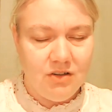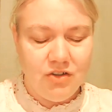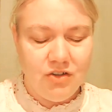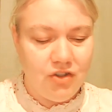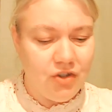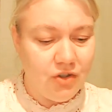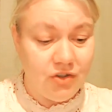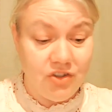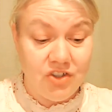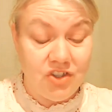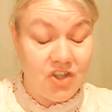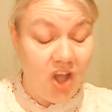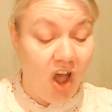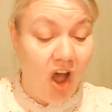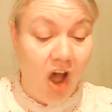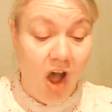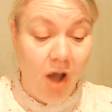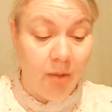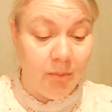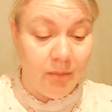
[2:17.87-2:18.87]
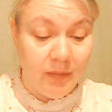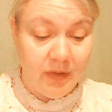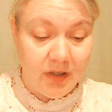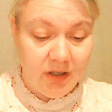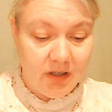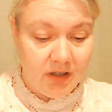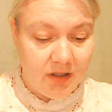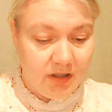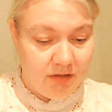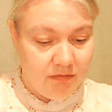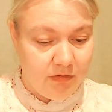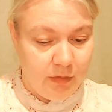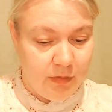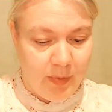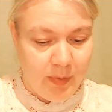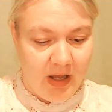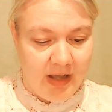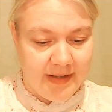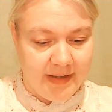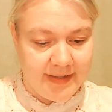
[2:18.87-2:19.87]
Just Tom,
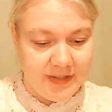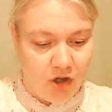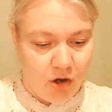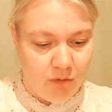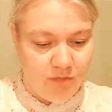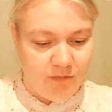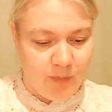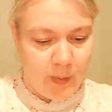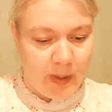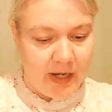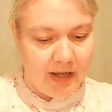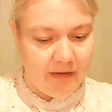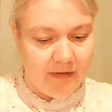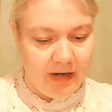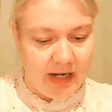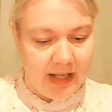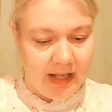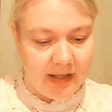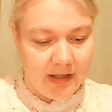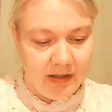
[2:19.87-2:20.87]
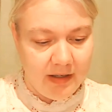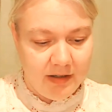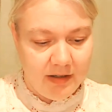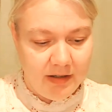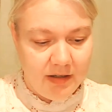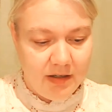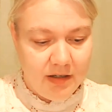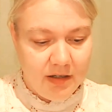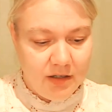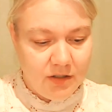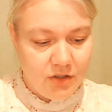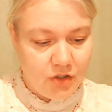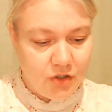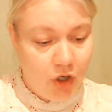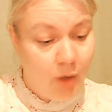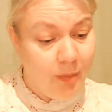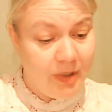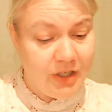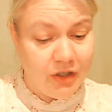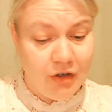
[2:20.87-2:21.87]
replied Tom wearily.
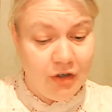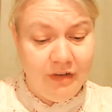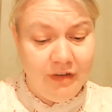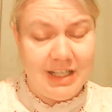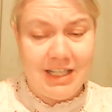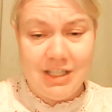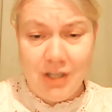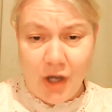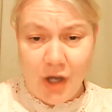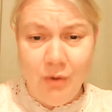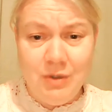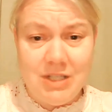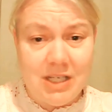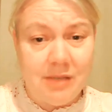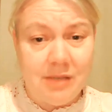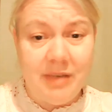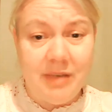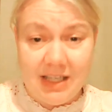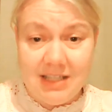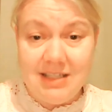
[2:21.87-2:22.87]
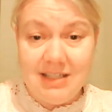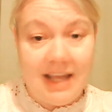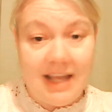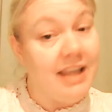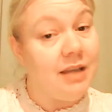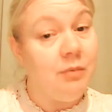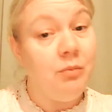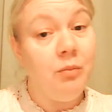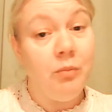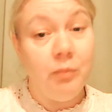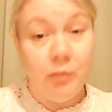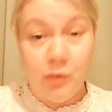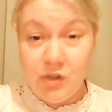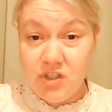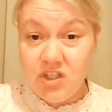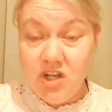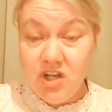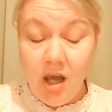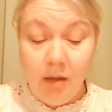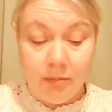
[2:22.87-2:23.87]
Tom had already told him his name
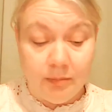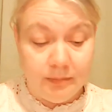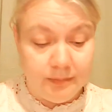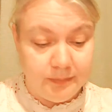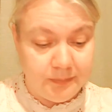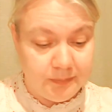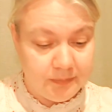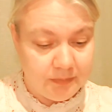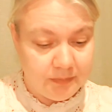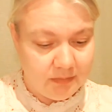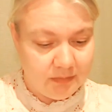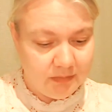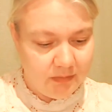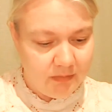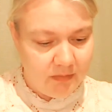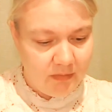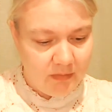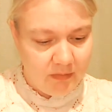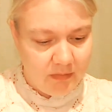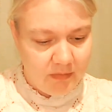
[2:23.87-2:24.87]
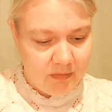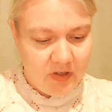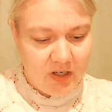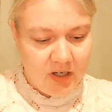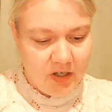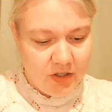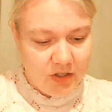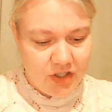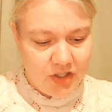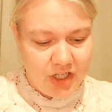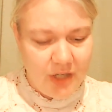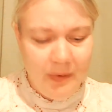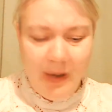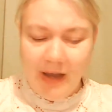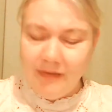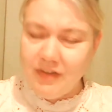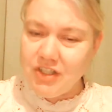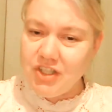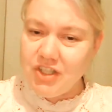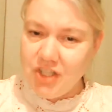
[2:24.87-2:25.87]
was Tom. Do you
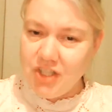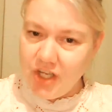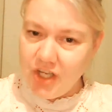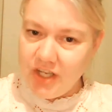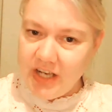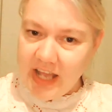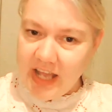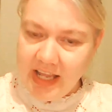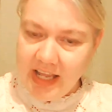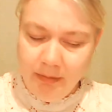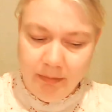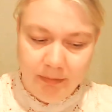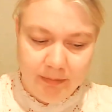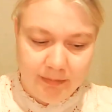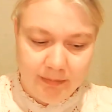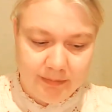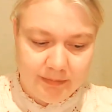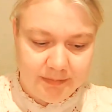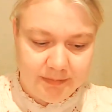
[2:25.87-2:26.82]
have a surname?